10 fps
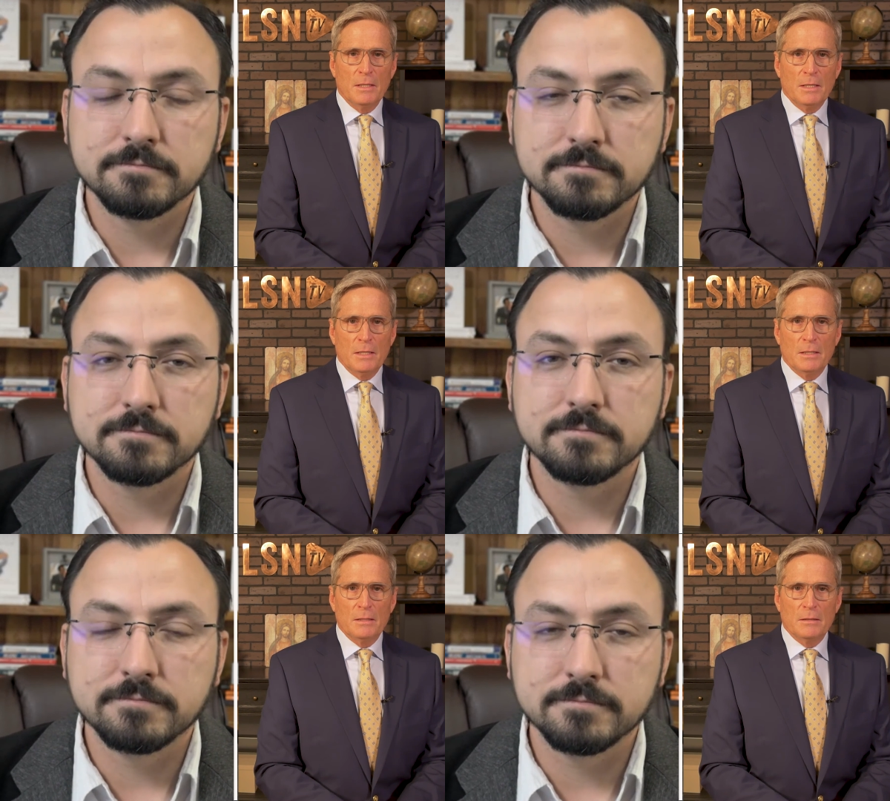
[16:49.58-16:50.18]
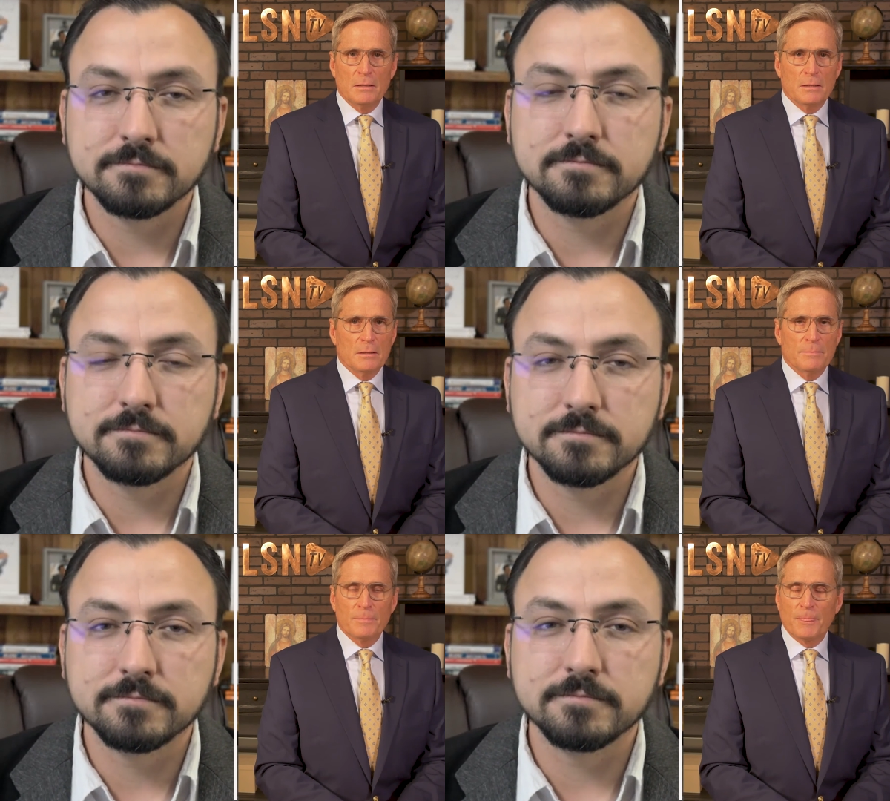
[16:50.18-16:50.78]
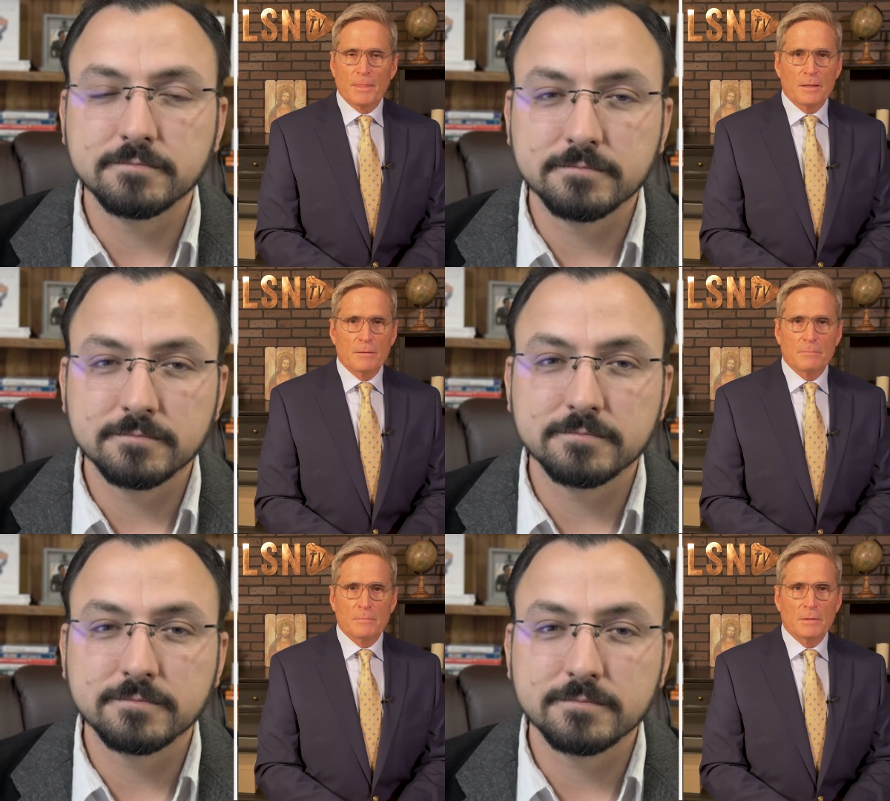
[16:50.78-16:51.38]
Speaker 1: and uh,
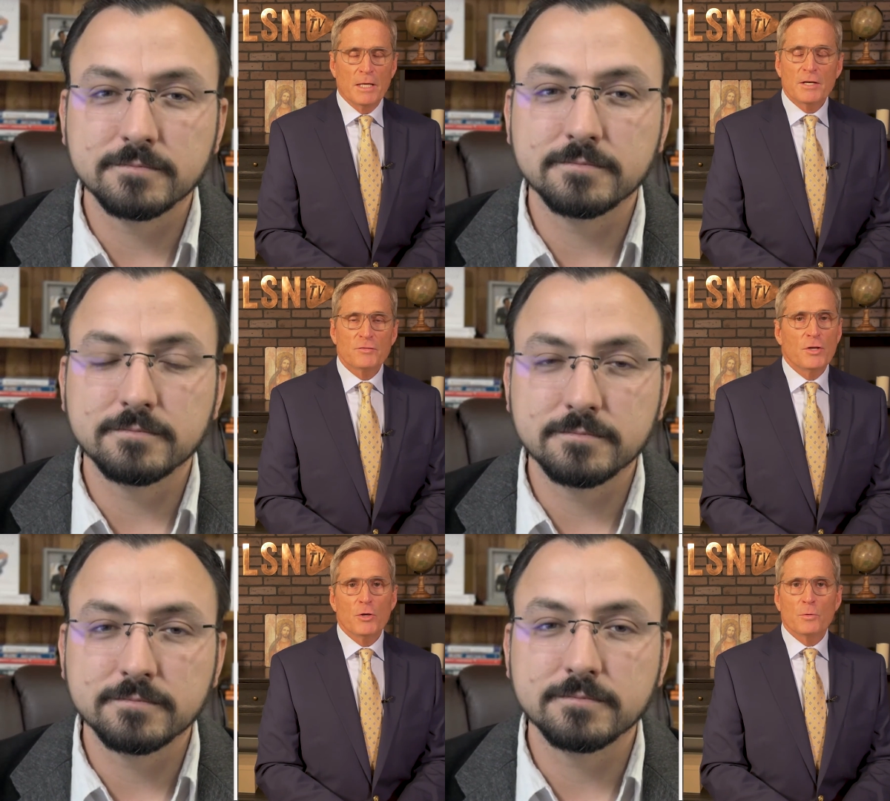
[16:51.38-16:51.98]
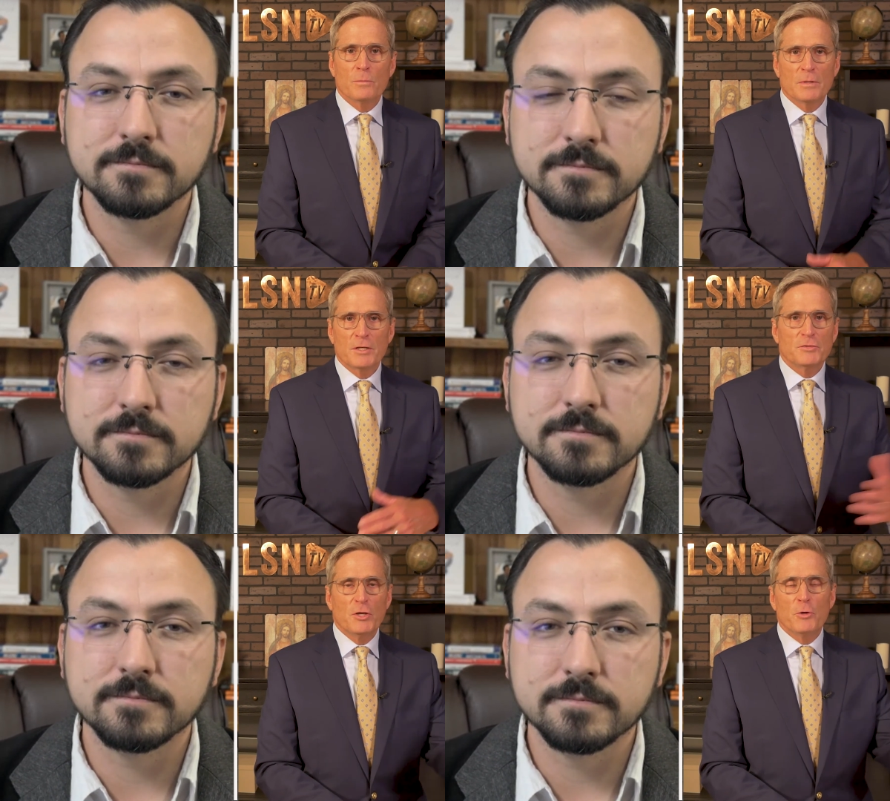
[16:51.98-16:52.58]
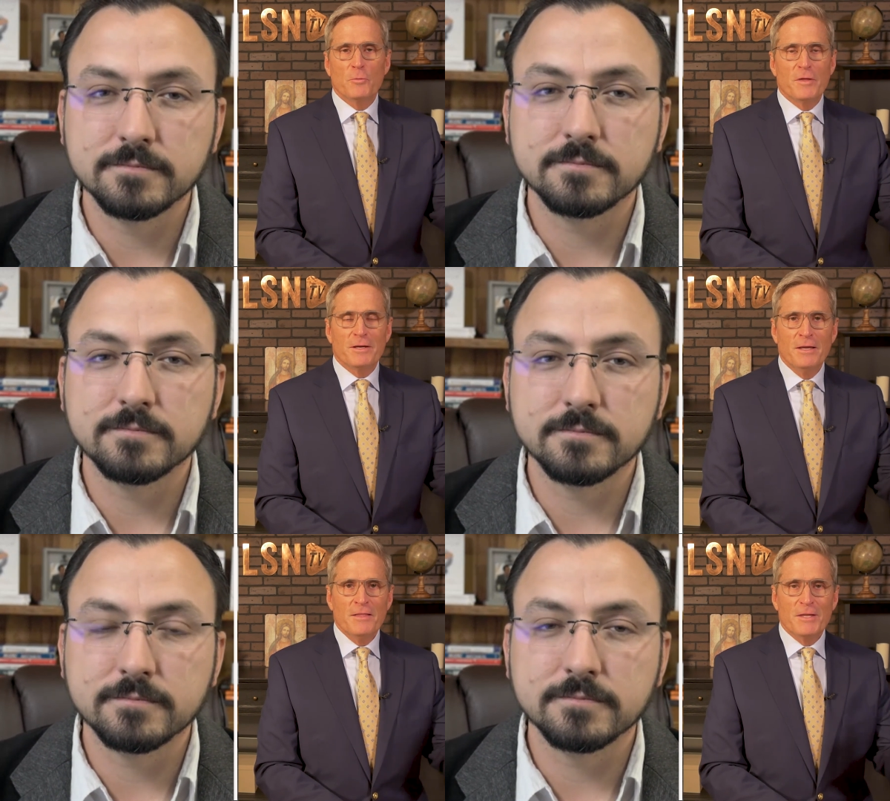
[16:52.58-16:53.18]
um, let us know. Let us know
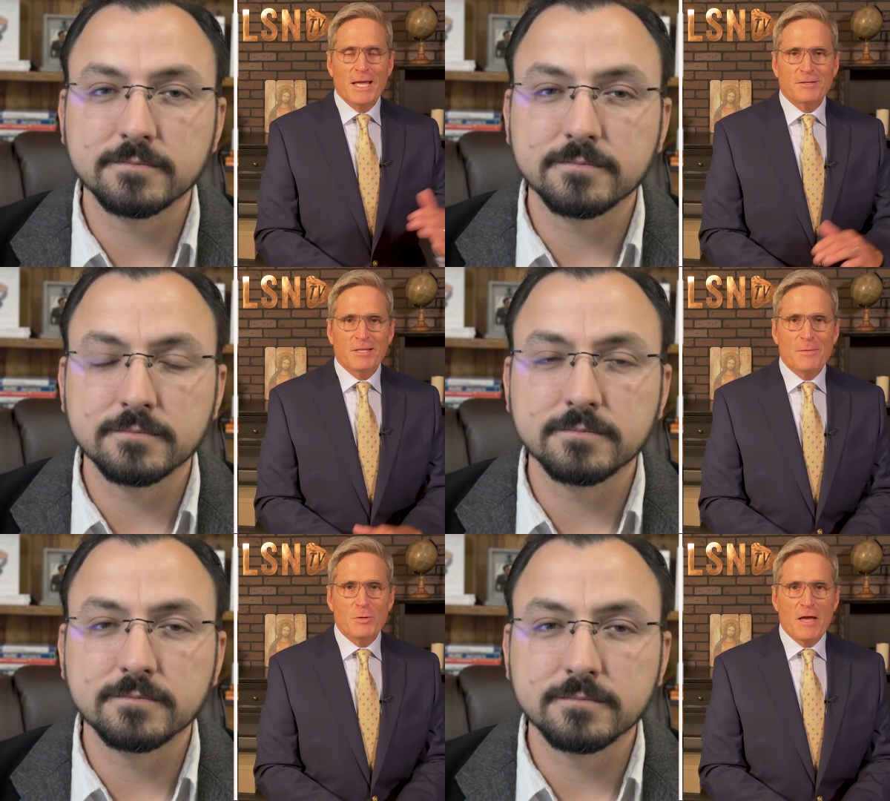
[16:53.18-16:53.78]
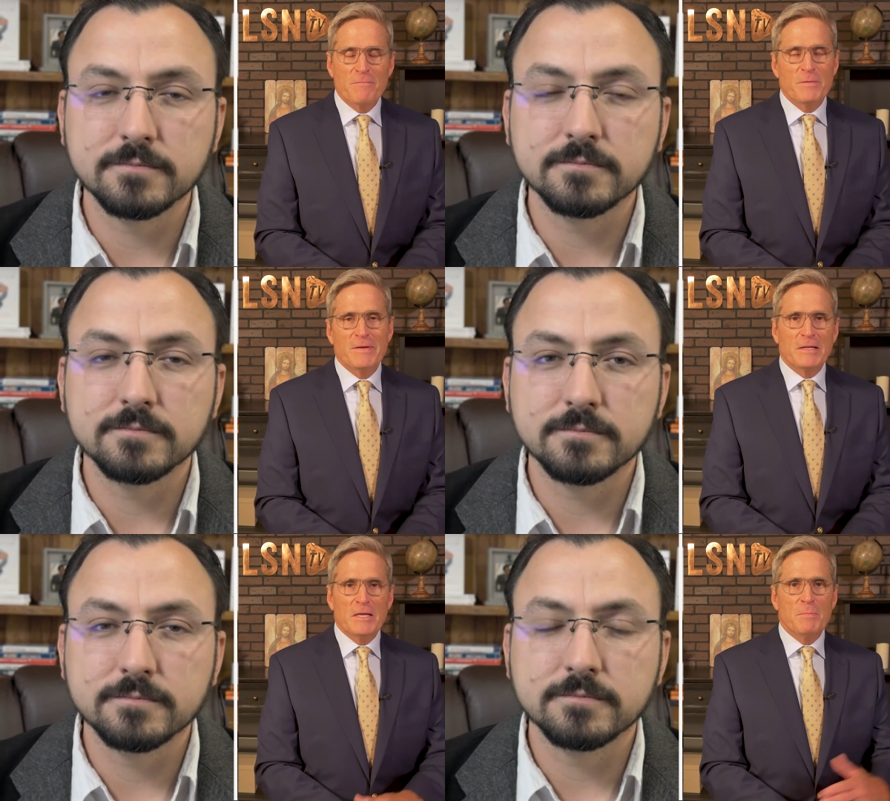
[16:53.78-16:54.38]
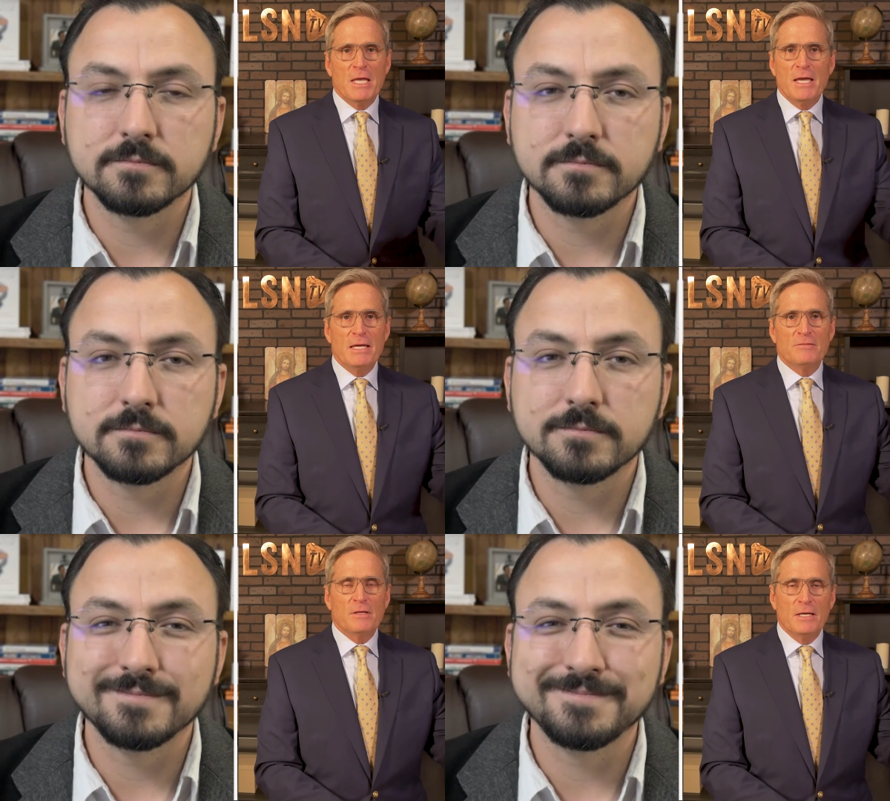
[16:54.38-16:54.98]
the, the next time you have an event. Give me a
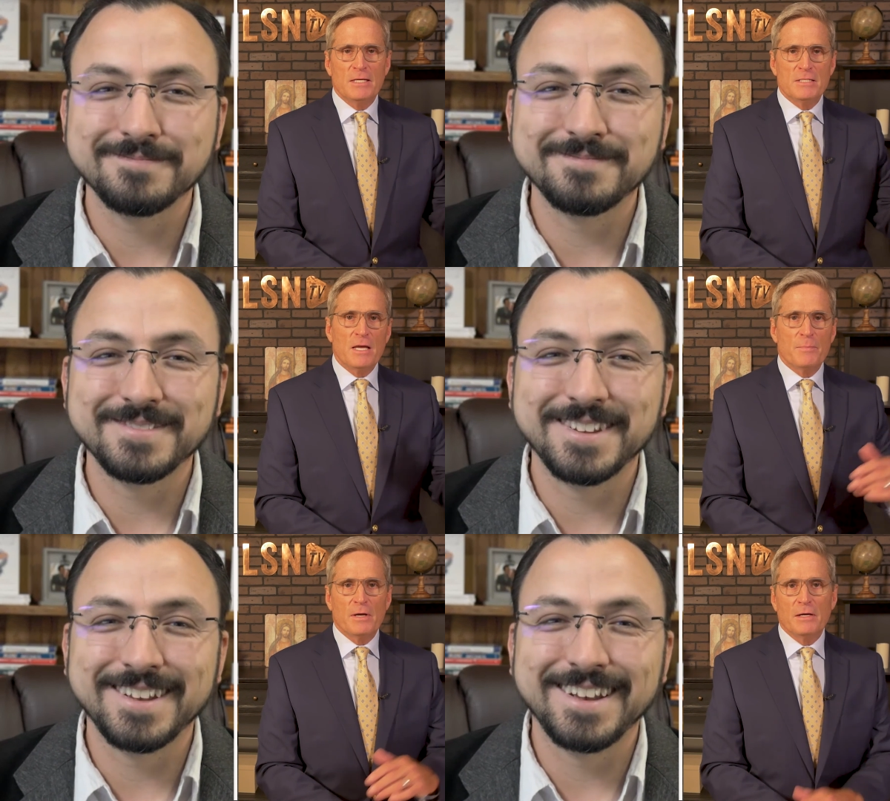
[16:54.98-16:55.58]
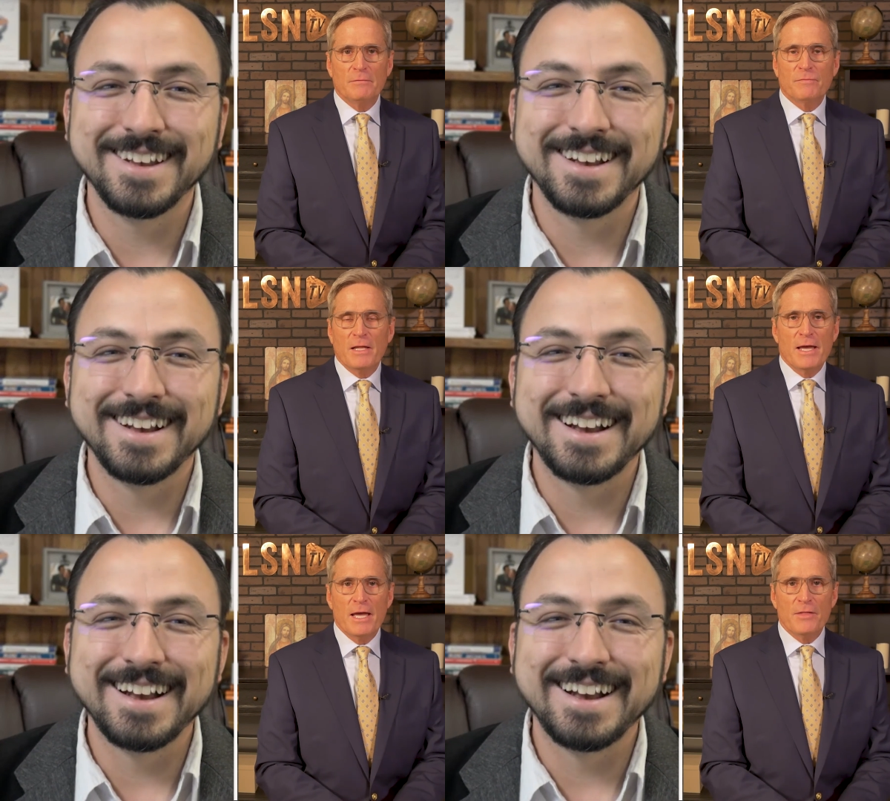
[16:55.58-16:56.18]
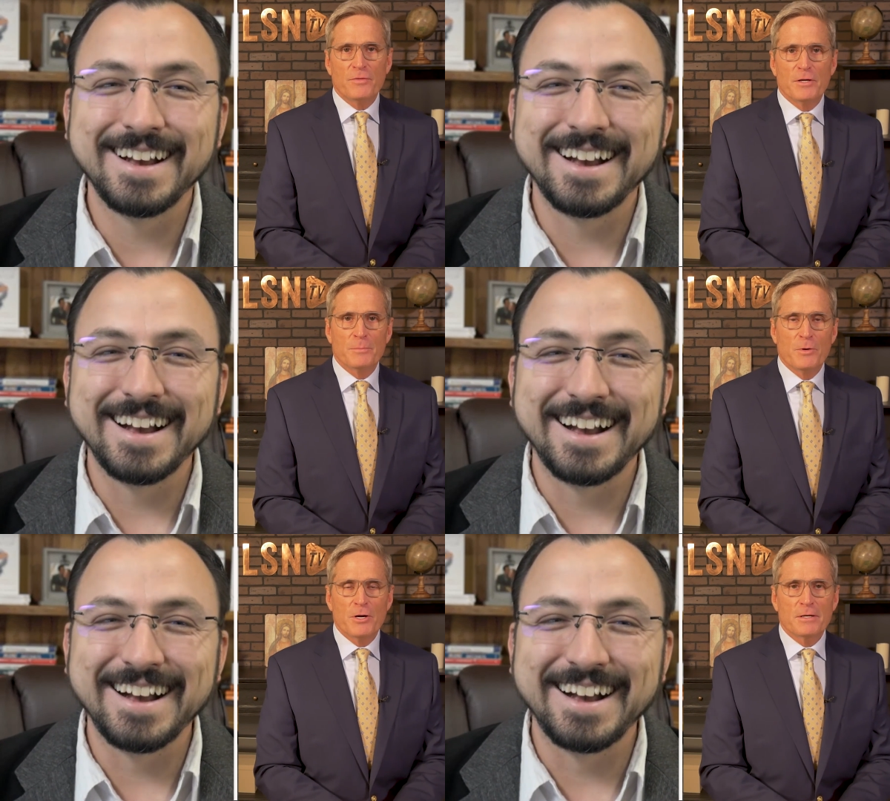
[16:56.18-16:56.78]
heads heads up. I'll fly out
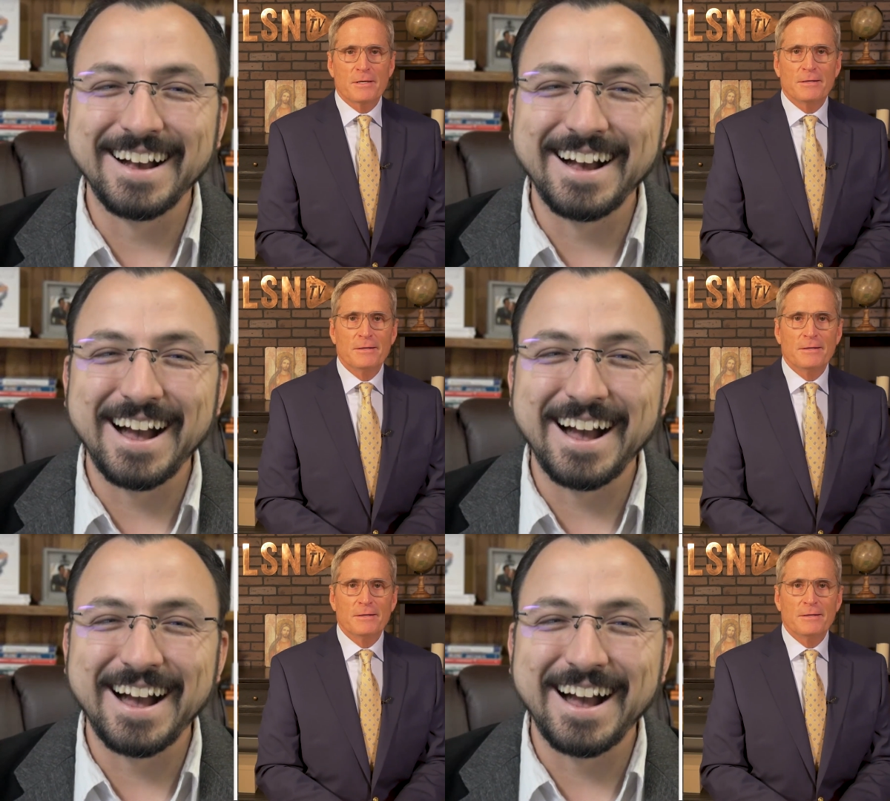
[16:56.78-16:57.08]
there, Mark. And